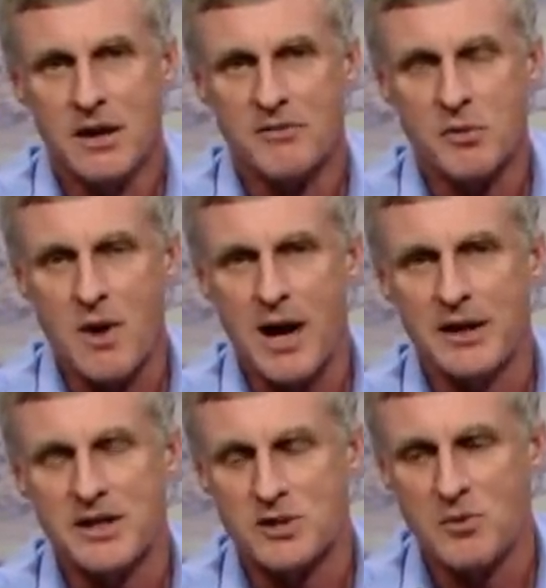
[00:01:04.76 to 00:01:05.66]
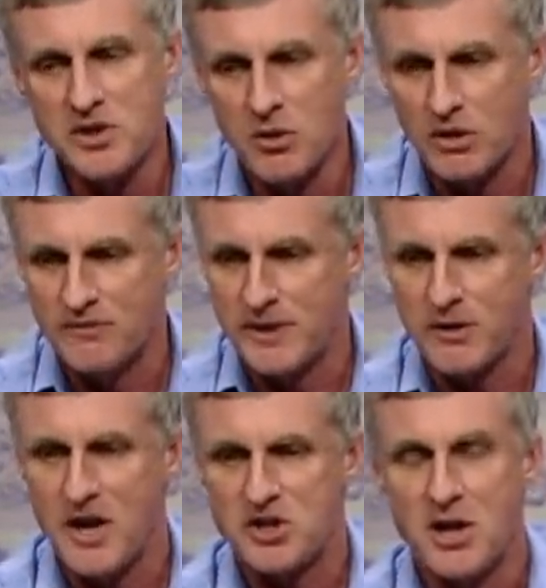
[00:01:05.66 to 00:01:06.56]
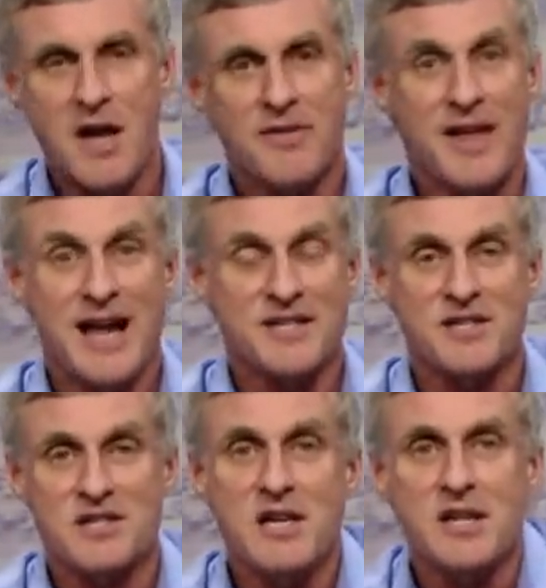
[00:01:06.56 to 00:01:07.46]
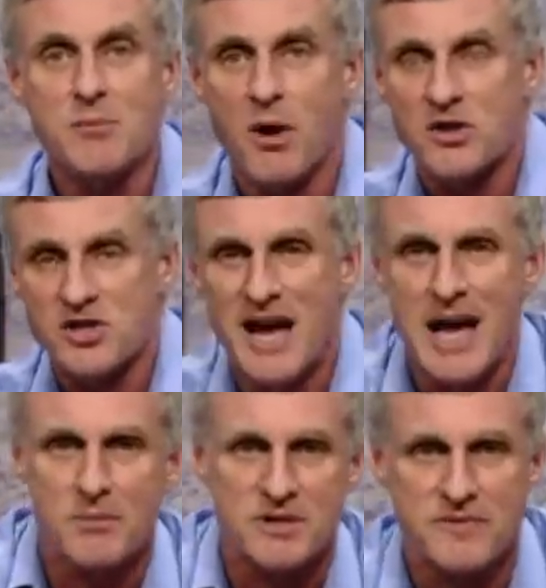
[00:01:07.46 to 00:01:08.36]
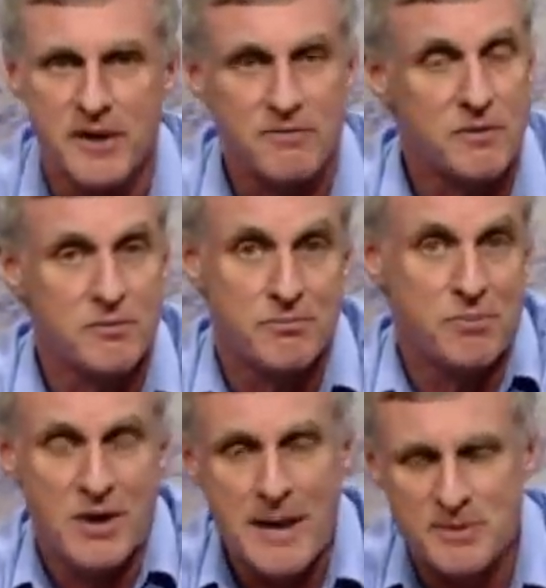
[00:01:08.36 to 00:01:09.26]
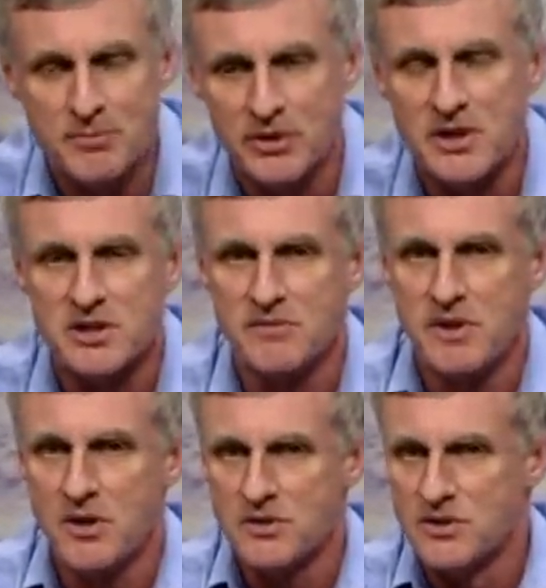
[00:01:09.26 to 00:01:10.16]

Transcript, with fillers: of the rock in its original configuration, that hasn't seen the Martian atmosphere for perhaps billions of years.